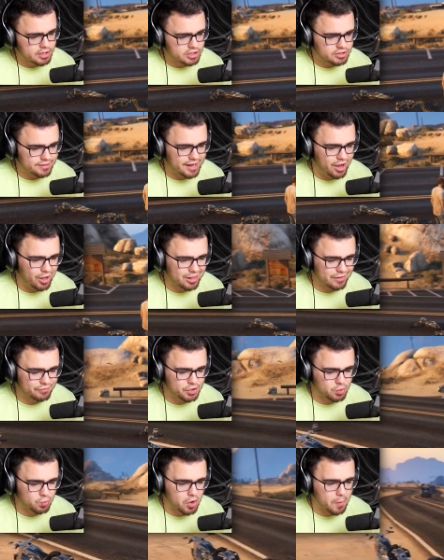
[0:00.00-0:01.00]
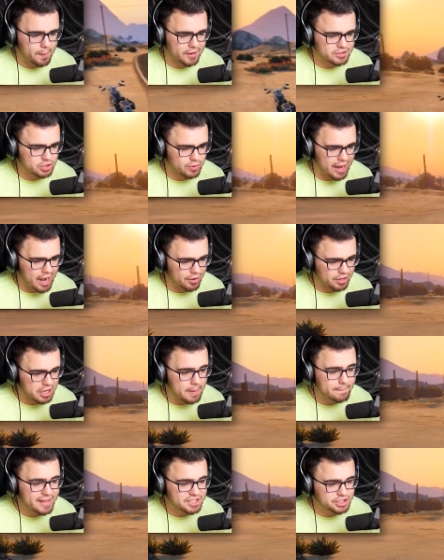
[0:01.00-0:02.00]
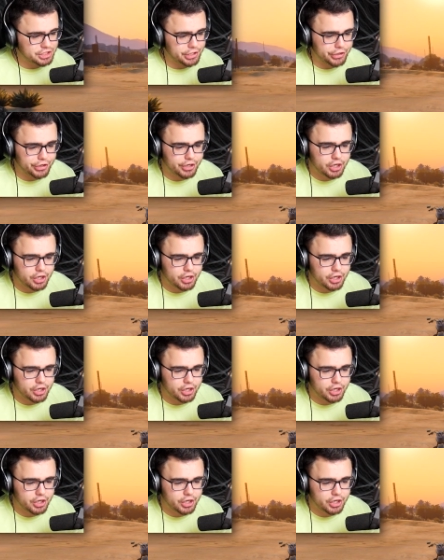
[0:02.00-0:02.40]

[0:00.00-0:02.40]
So now all of your robots are out of commission.